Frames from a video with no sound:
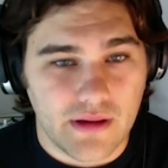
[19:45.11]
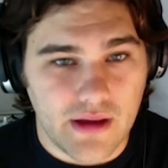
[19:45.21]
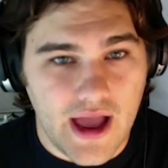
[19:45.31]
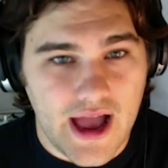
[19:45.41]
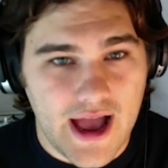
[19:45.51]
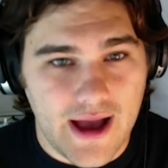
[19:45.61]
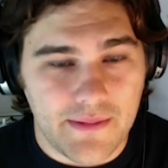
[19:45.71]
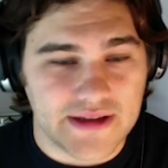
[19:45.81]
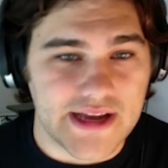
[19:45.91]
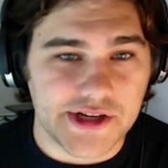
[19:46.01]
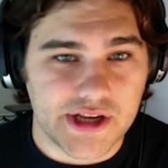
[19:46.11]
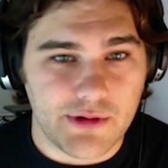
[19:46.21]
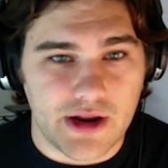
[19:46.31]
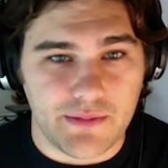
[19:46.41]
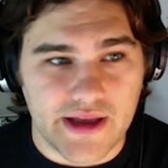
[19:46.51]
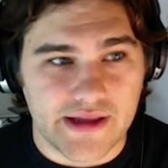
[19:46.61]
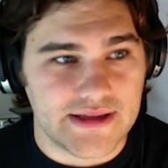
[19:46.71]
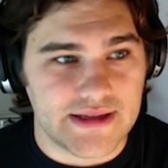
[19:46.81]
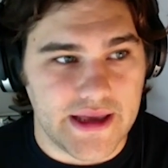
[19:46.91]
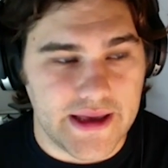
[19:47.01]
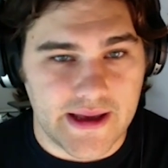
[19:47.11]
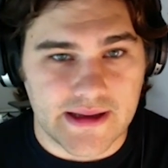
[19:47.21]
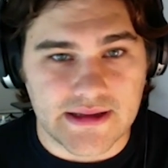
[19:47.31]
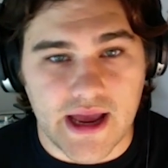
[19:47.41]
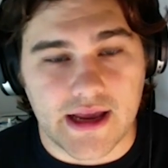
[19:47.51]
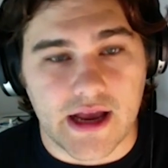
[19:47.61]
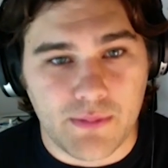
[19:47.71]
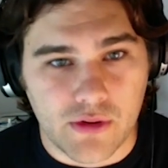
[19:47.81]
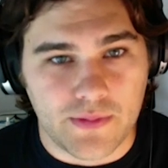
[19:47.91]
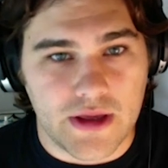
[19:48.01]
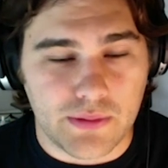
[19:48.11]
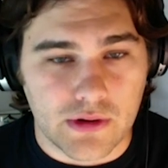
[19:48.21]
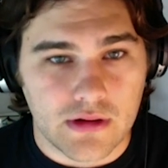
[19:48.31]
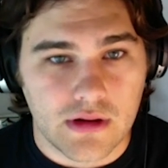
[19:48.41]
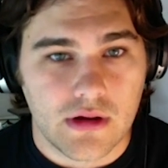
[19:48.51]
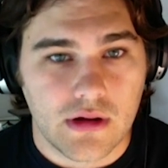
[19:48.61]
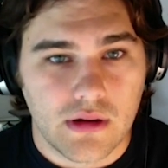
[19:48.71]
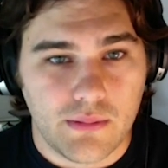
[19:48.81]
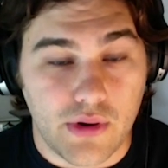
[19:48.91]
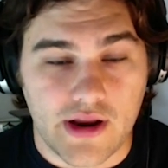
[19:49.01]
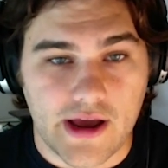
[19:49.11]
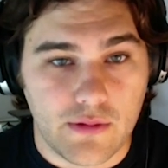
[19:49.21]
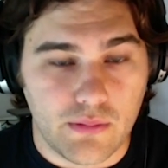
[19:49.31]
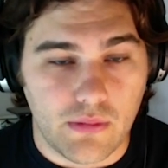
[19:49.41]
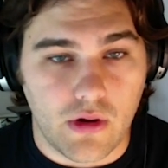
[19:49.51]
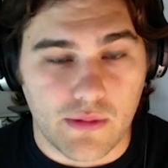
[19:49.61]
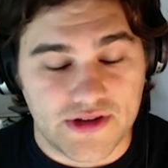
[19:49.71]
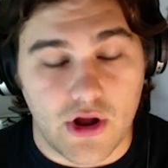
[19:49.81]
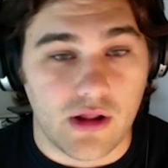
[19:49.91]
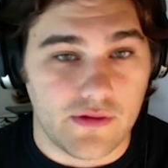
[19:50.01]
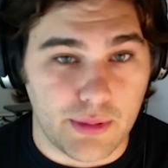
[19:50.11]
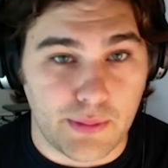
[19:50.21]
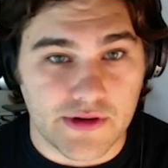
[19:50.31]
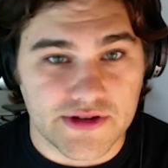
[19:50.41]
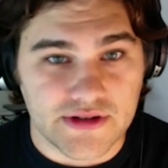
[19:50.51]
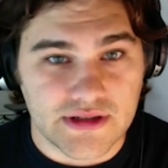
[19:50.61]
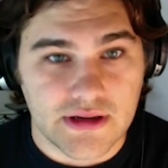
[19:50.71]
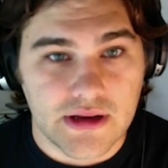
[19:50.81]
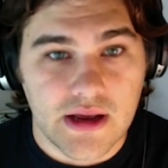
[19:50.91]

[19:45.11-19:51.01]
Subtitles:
Essentially what it means is a couple people put out almost all of the proposals,